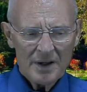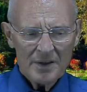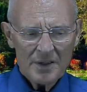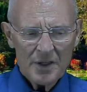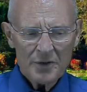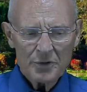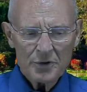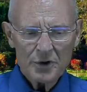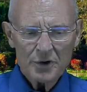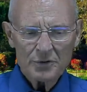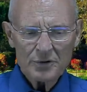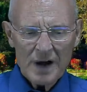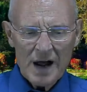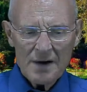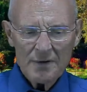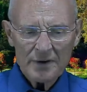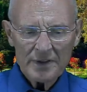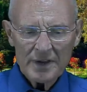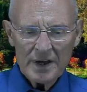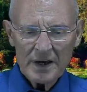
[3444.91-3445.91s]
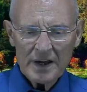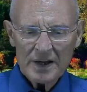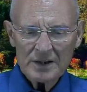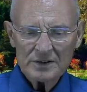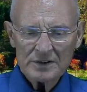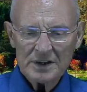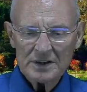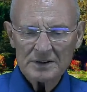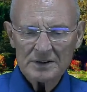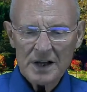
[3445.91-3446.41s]
The third driver then
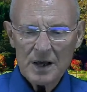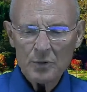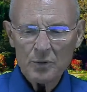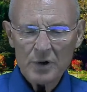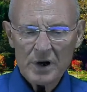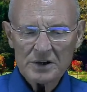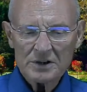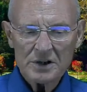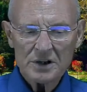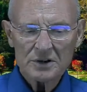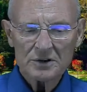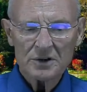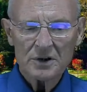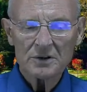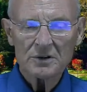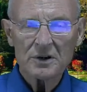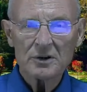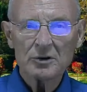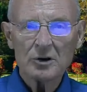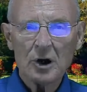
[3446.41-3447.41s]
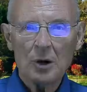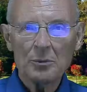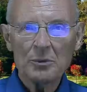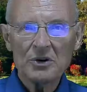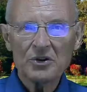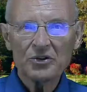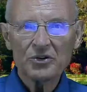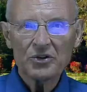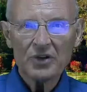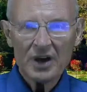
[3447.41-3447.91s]
asked the same question, he turned to Nobleman
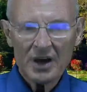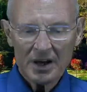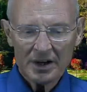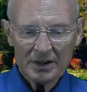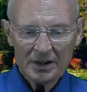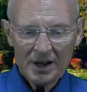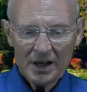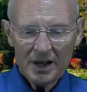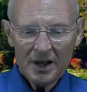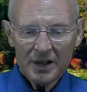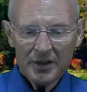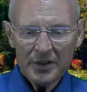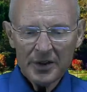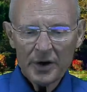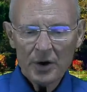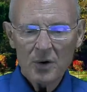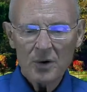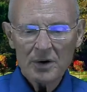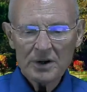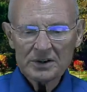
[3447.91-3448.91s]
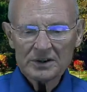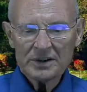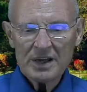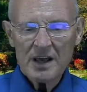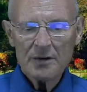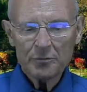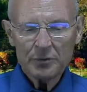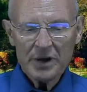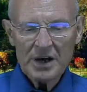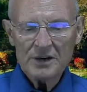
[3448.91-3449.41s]
and said, the only
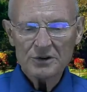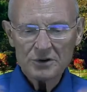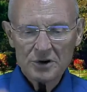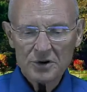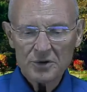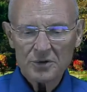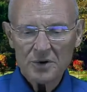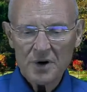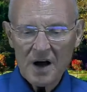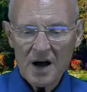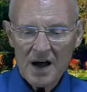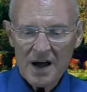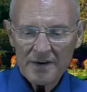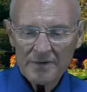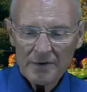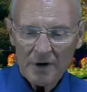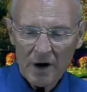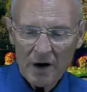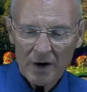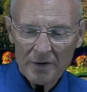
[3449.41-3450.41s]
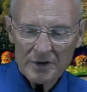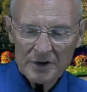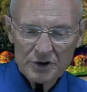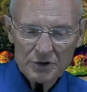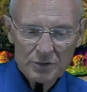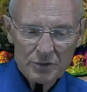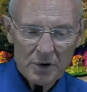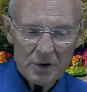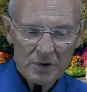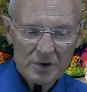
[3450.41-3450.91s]
safe place to drive on
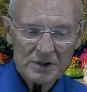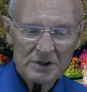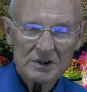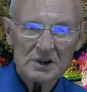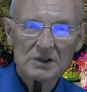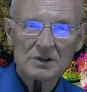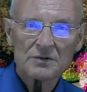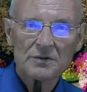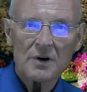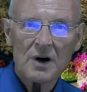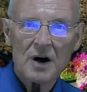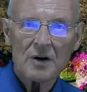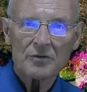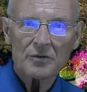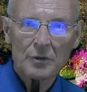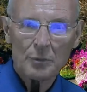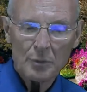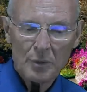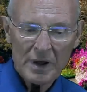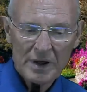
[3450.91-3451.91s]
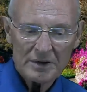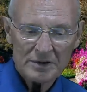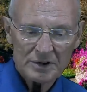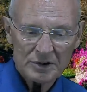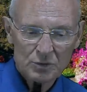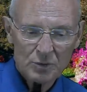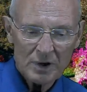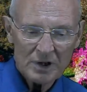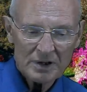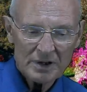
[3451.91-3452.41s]
this road is as far from the edge
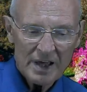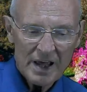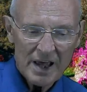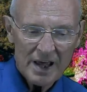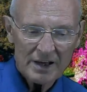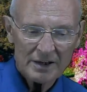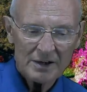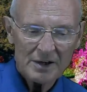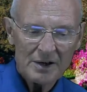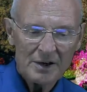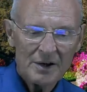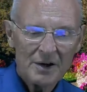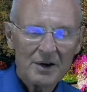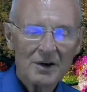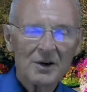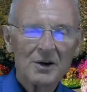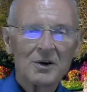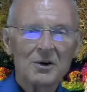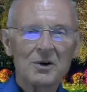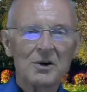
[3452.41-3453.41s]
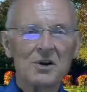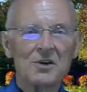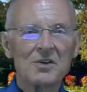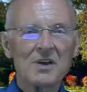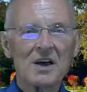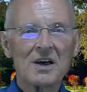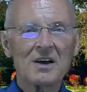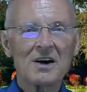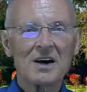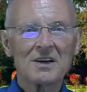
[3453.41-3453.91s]
as one can. Who do you
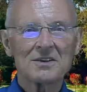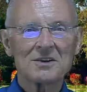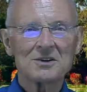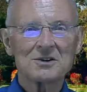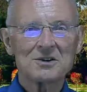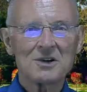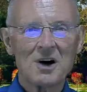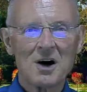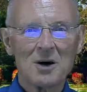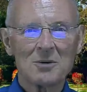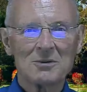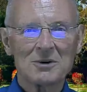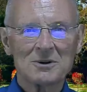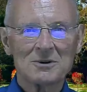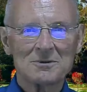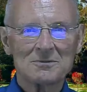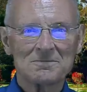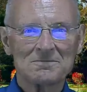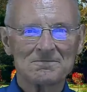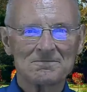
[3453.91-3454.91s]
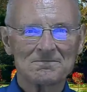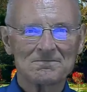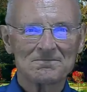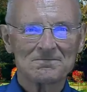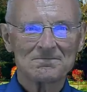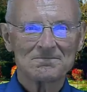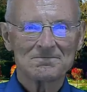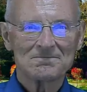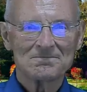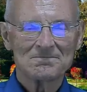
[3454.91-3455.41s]
think got the job?
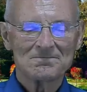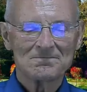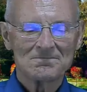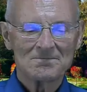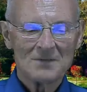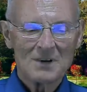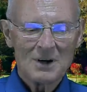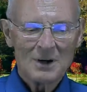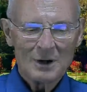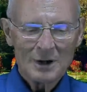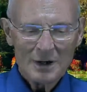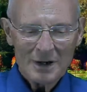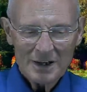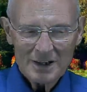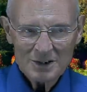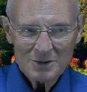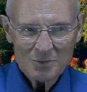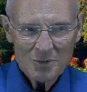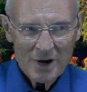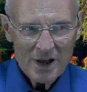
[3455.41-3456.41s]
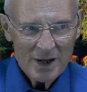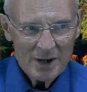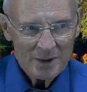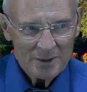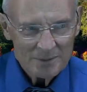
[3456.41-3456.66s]
Mm-hmm. Let's pray.